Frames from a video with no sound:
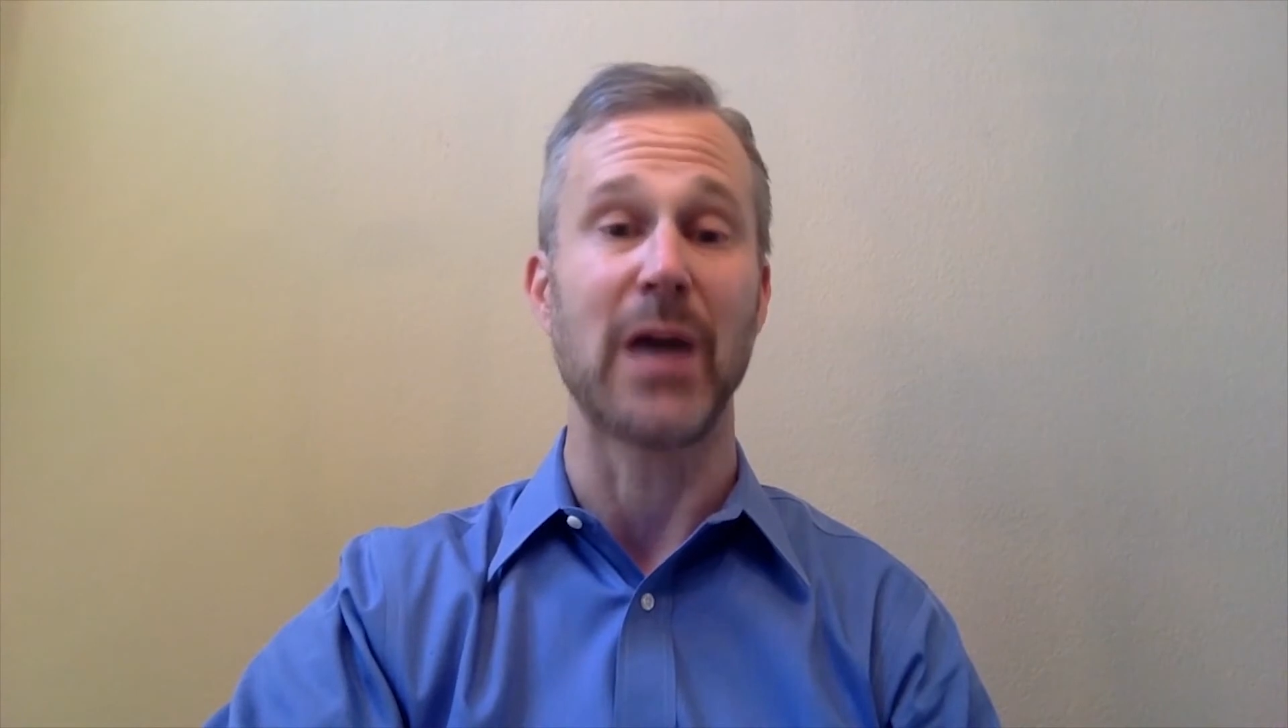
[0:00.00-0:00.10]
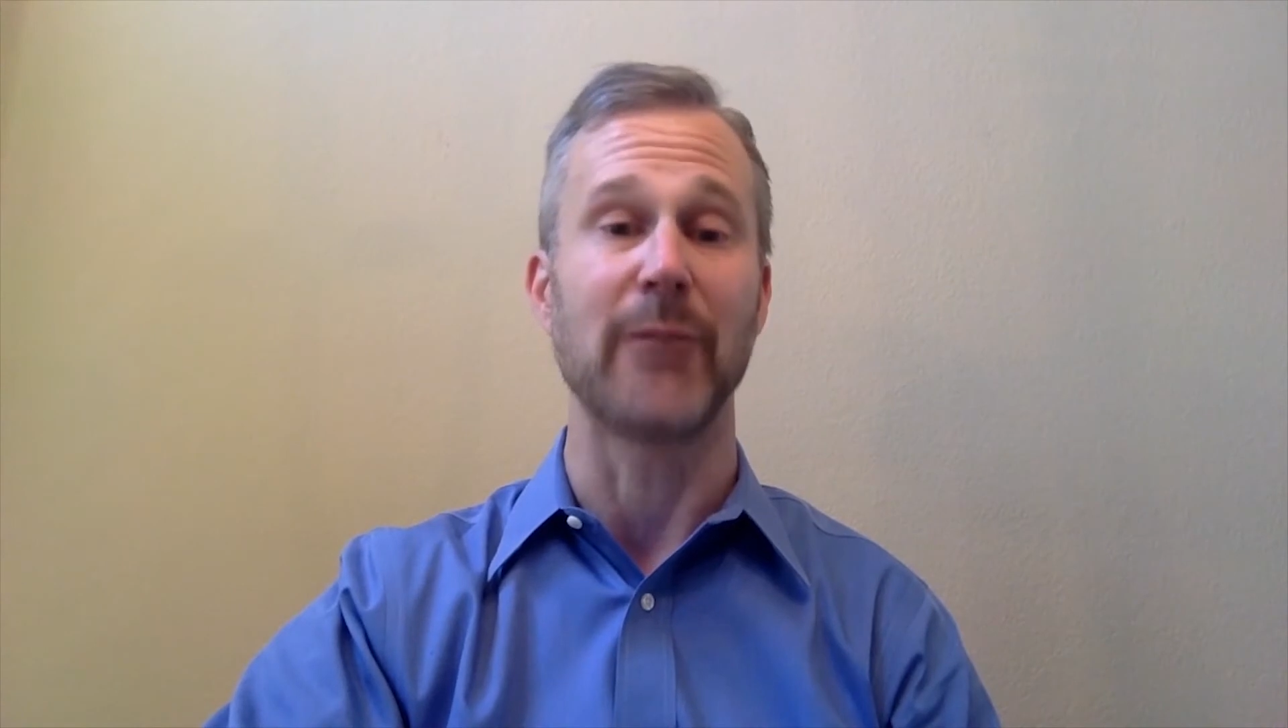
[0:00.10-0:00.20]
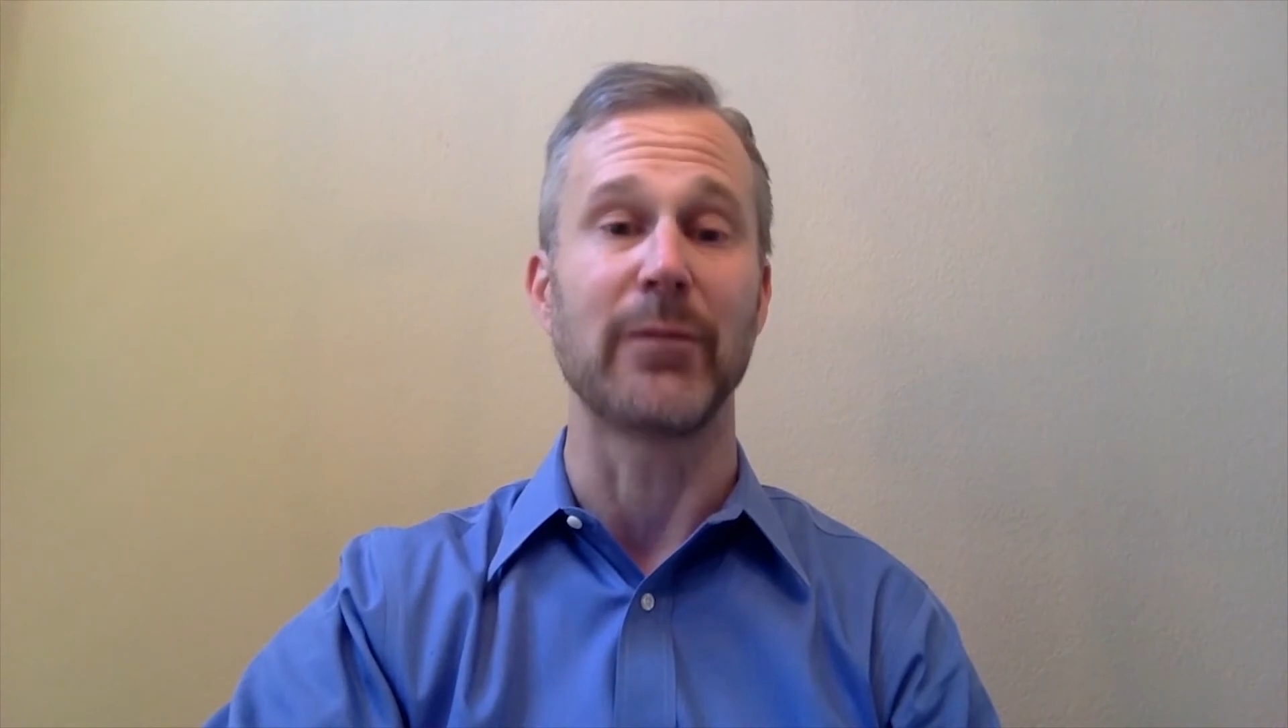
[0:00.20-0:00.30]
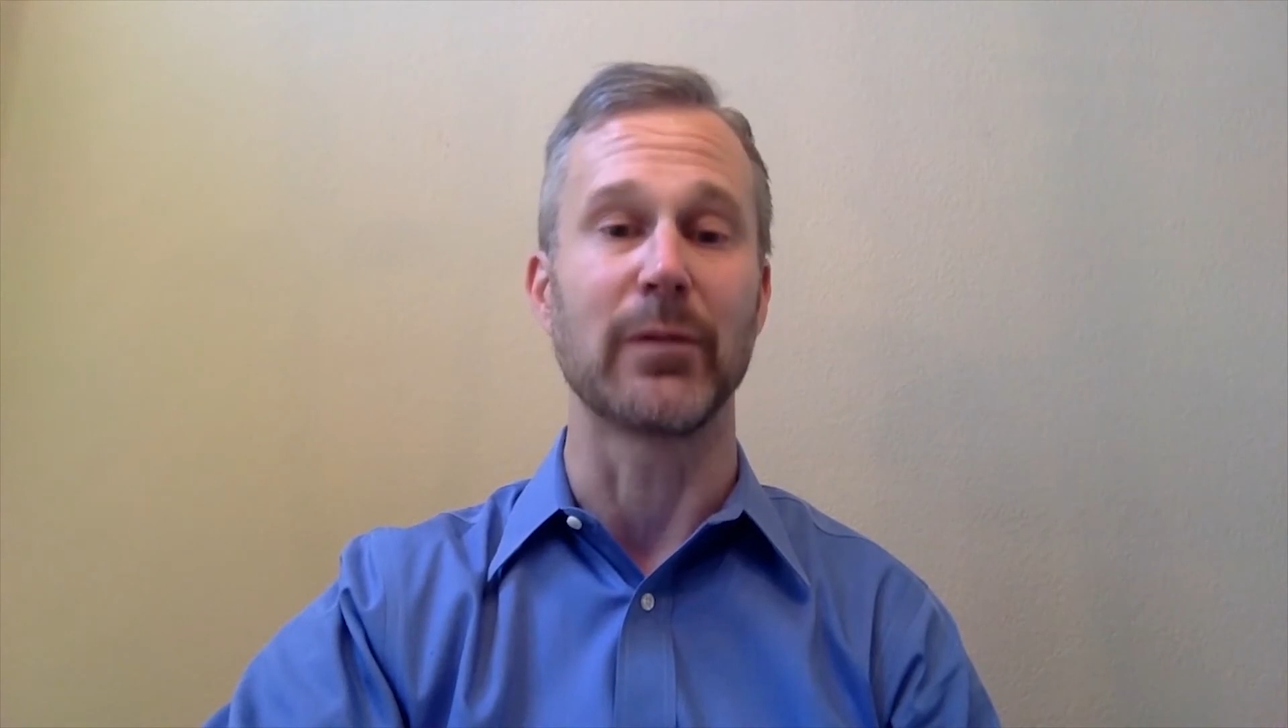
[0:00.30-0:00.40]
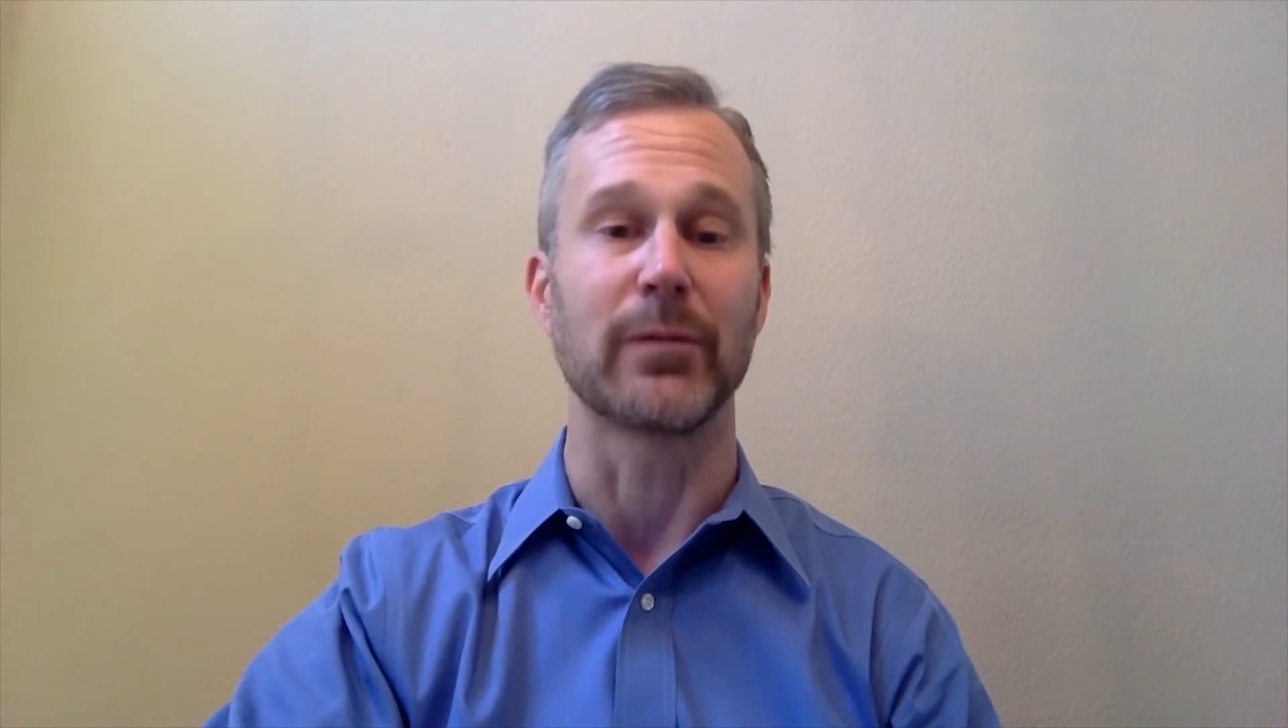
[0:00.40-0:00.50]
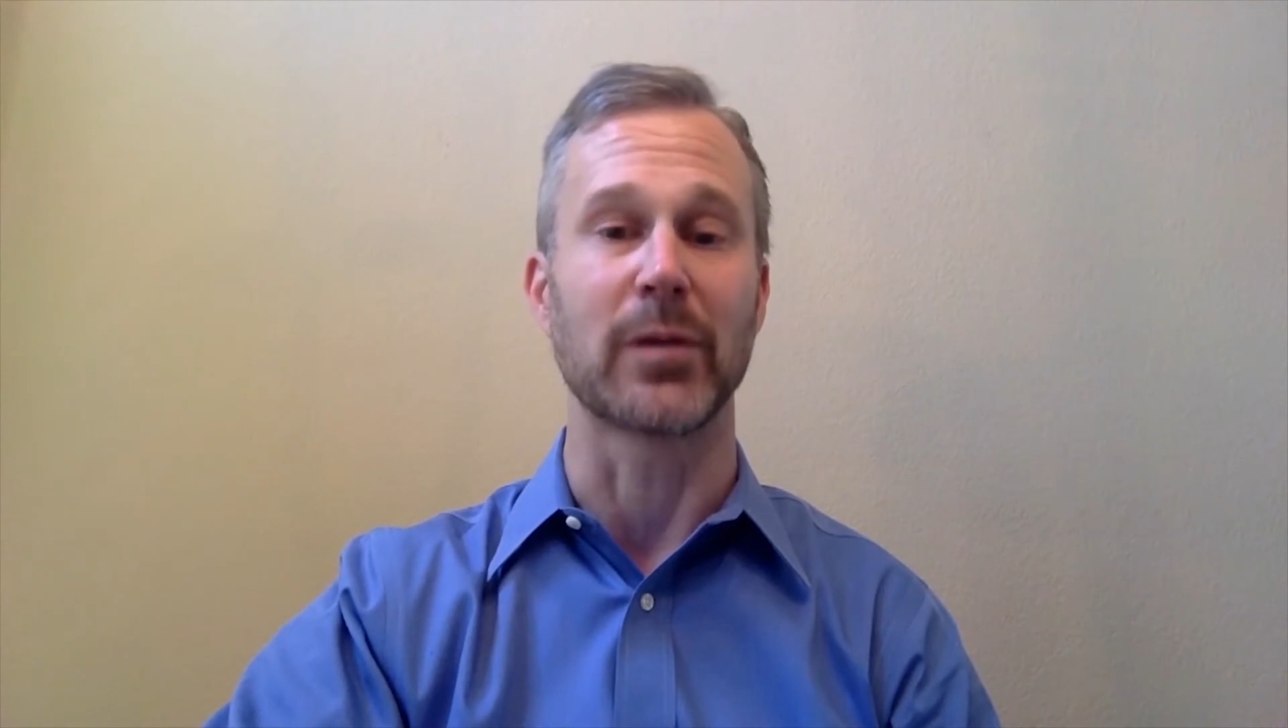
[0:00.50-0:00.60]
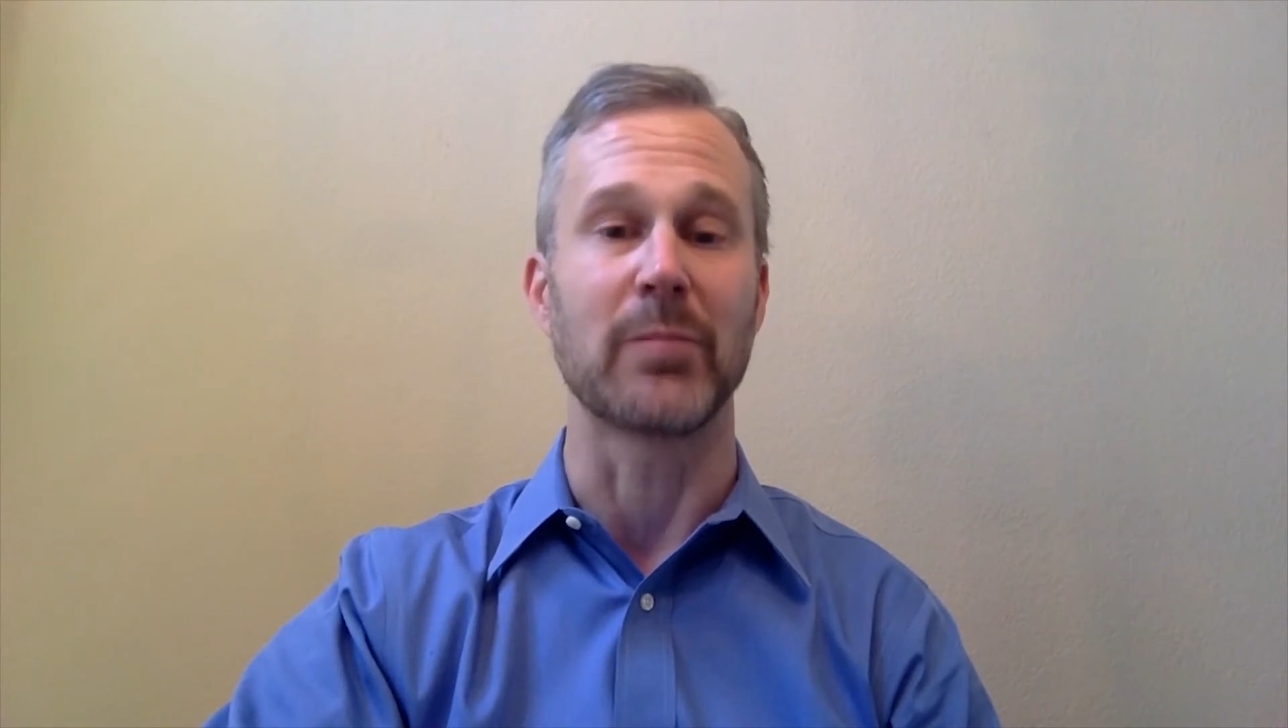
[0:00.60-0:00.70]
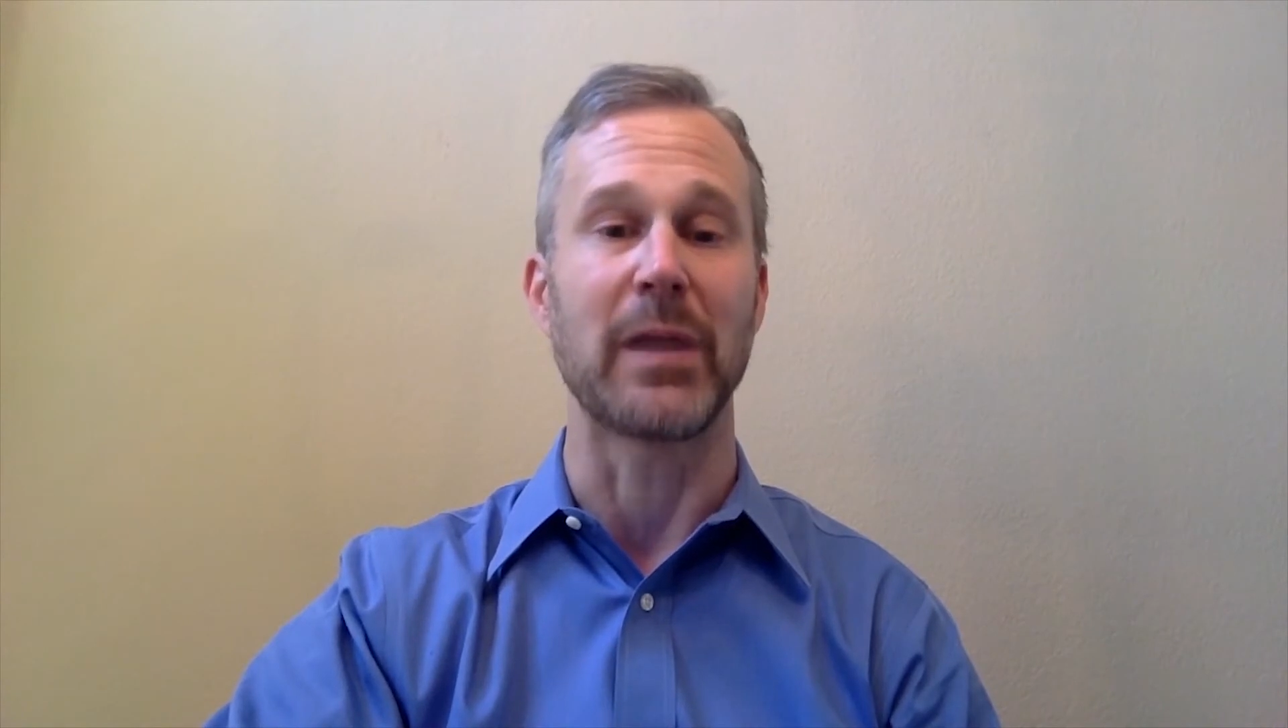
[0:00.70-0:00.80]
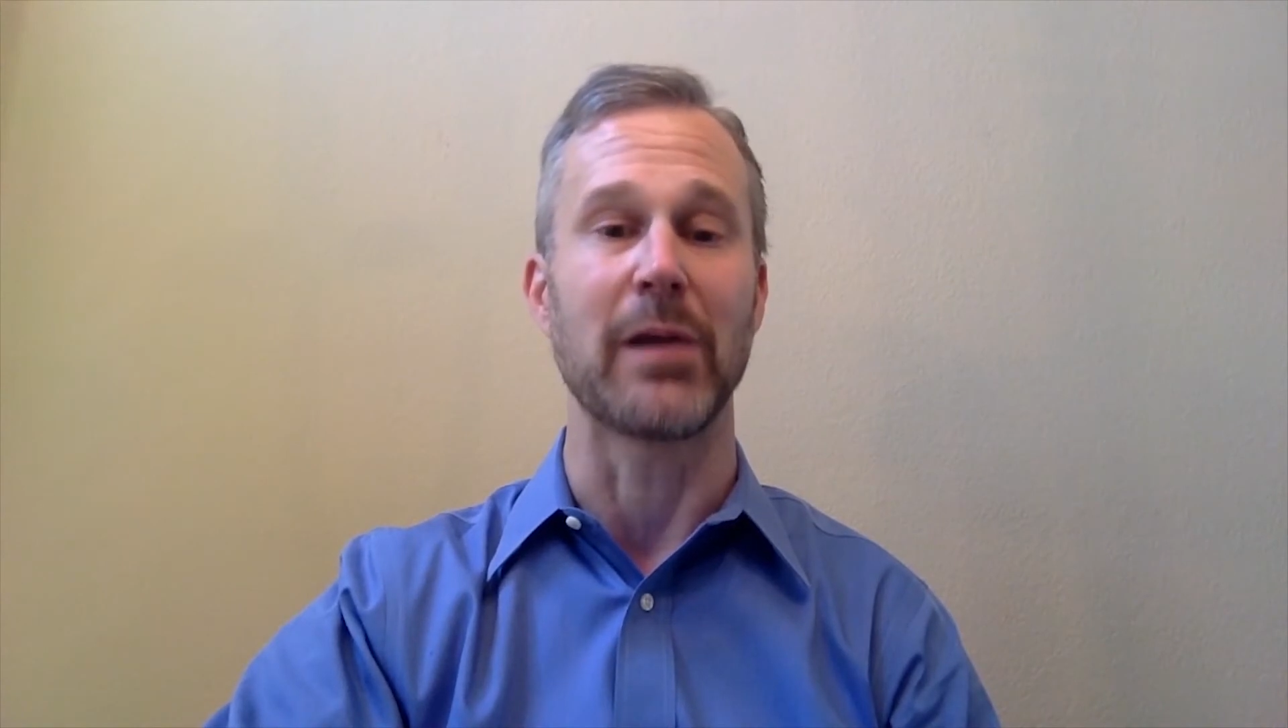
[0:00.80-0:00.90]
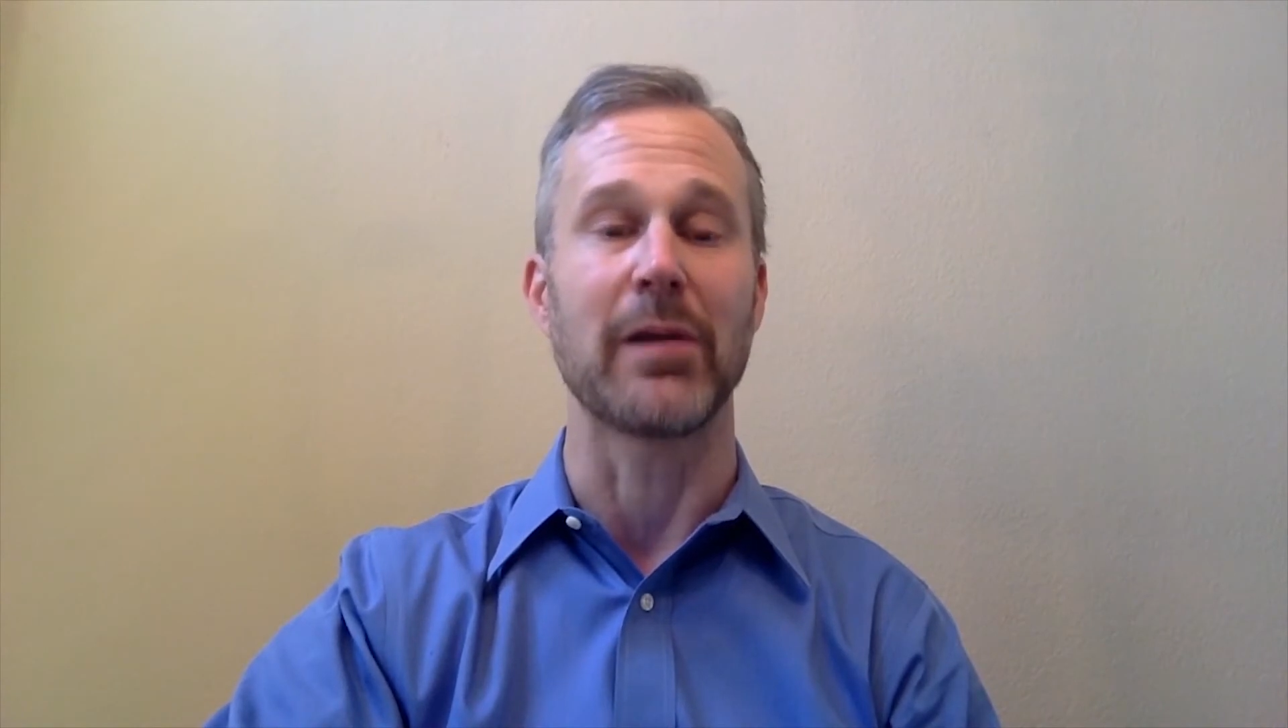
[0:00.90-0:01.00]
helpful for
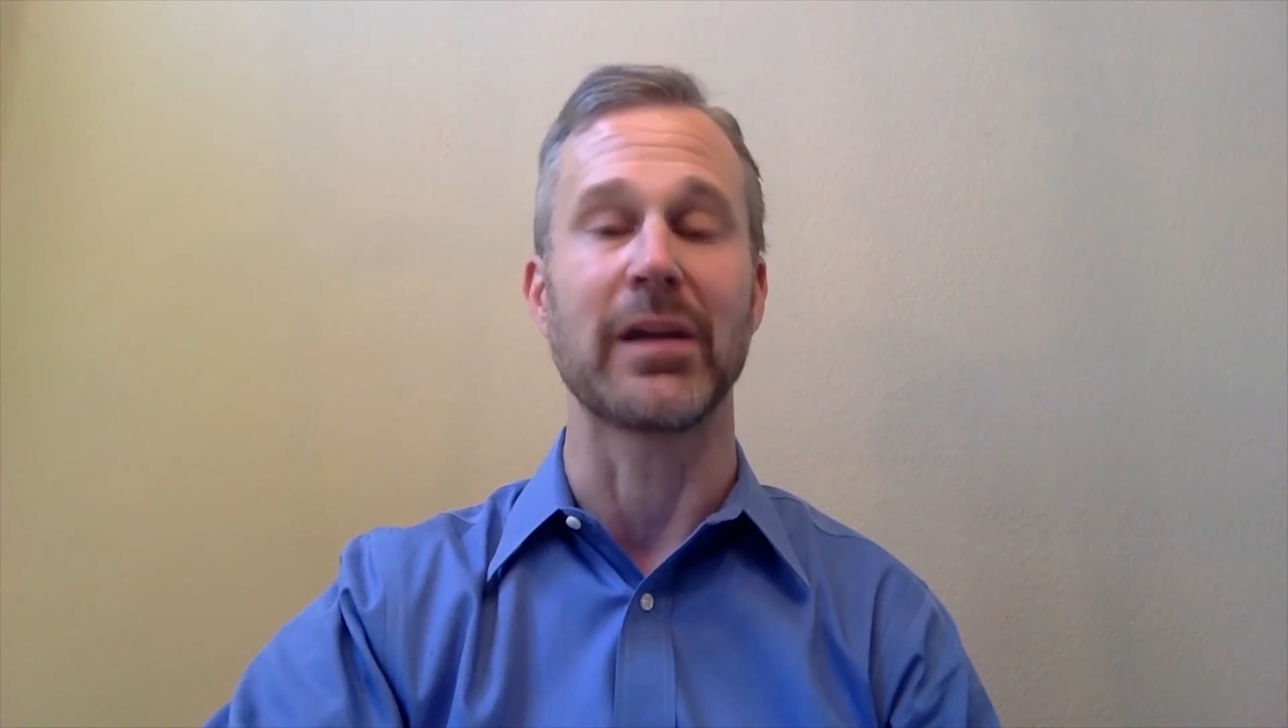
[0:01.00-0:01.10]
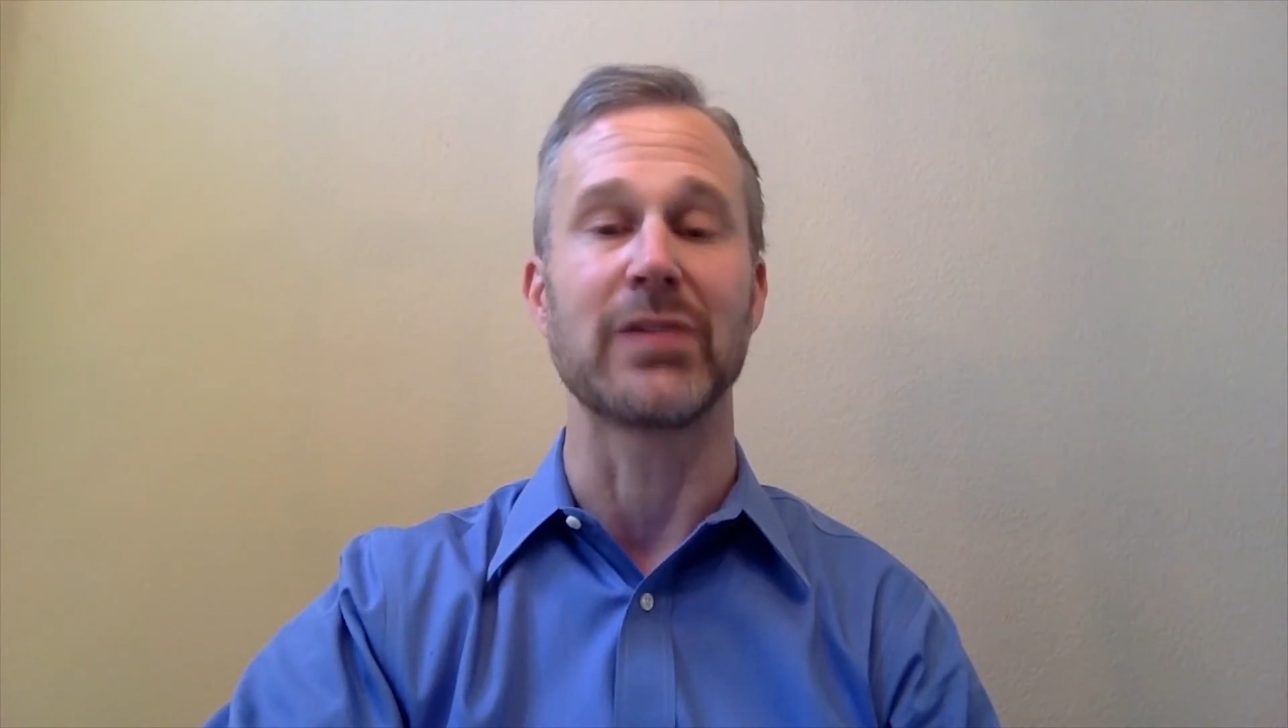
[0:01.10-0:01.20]
comparing